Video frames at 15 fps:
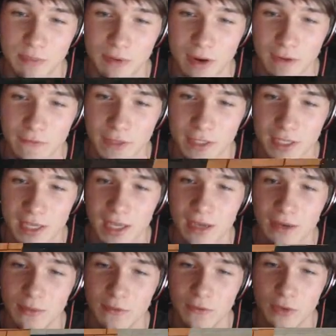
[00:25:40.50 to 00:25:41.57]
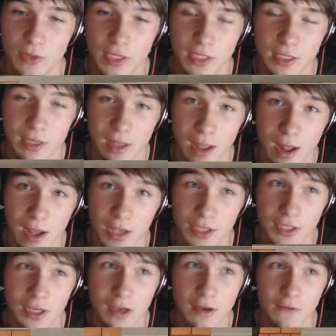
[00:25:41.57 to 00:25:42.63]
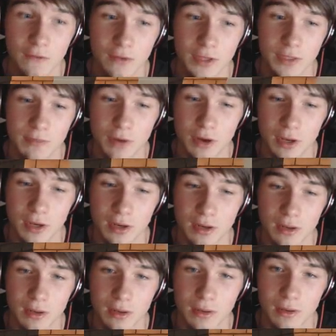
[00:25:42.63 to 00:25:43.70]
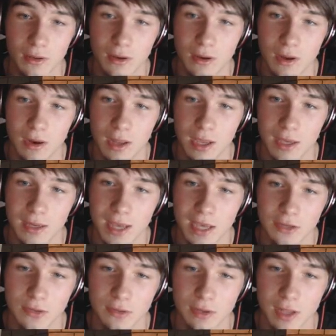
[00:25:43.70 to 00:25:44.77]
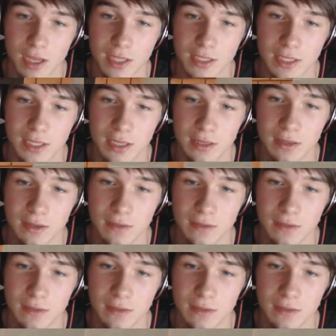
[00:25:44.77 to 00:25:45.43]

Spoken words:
privacy with all this glass, all this modern, like natural lighting.